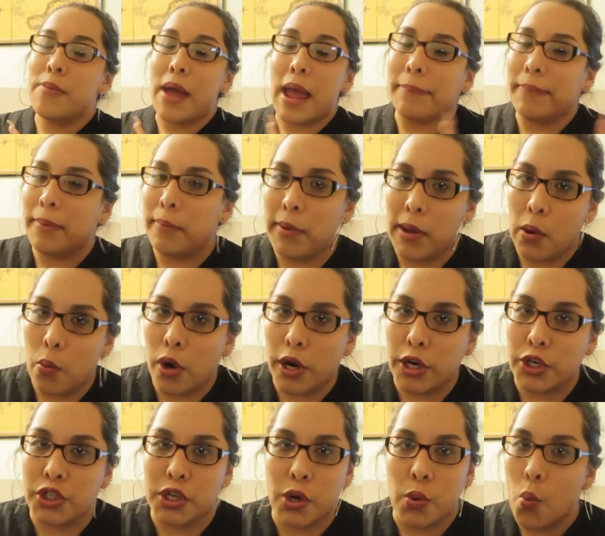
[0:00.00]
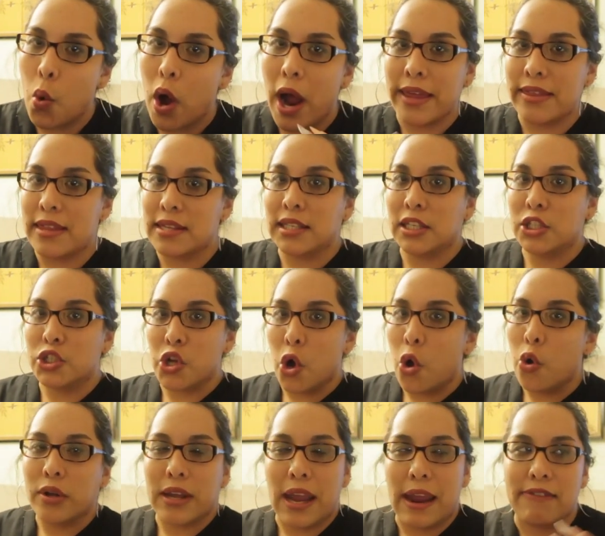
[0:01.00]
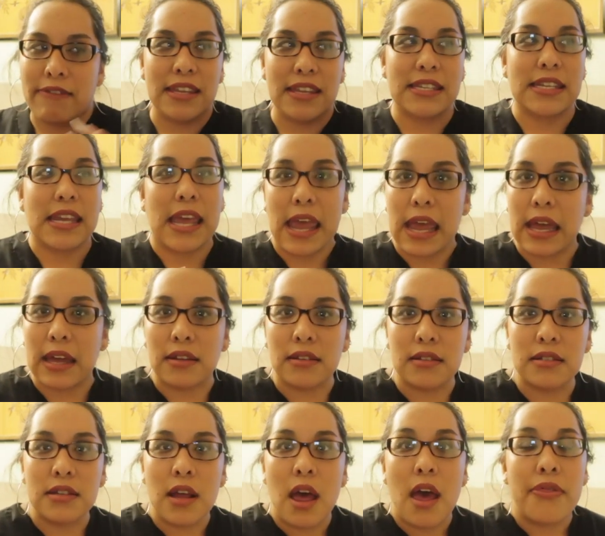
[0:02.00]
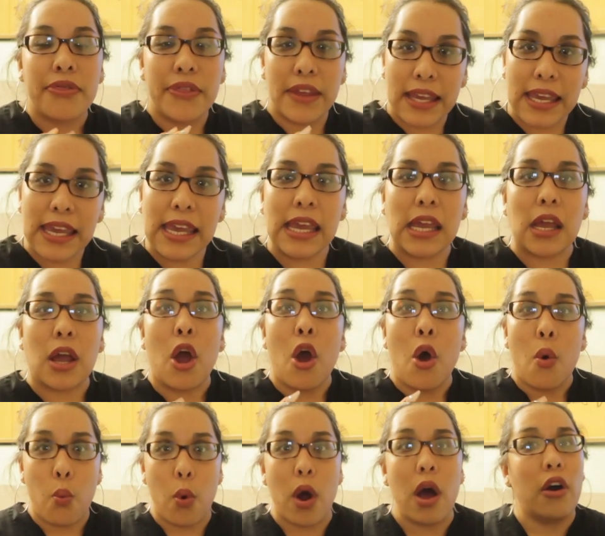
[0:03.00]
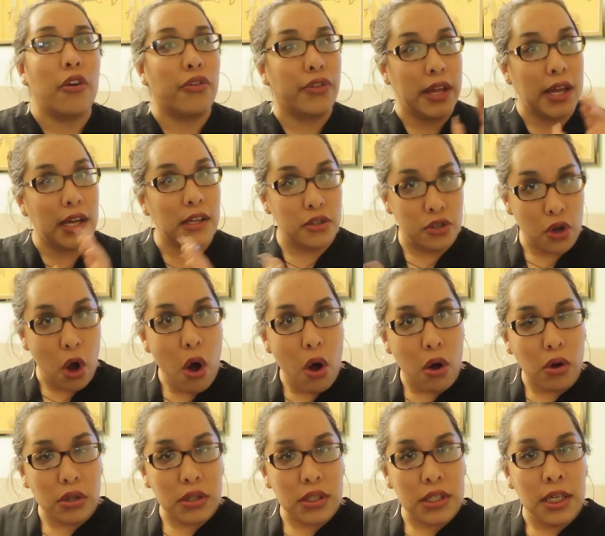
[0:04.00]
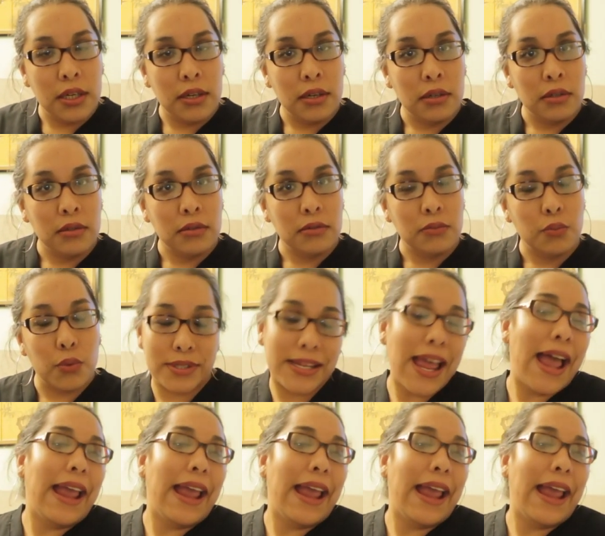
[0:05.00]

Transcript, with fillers: You might be wondering why this adult these kids the key. Well, the adult was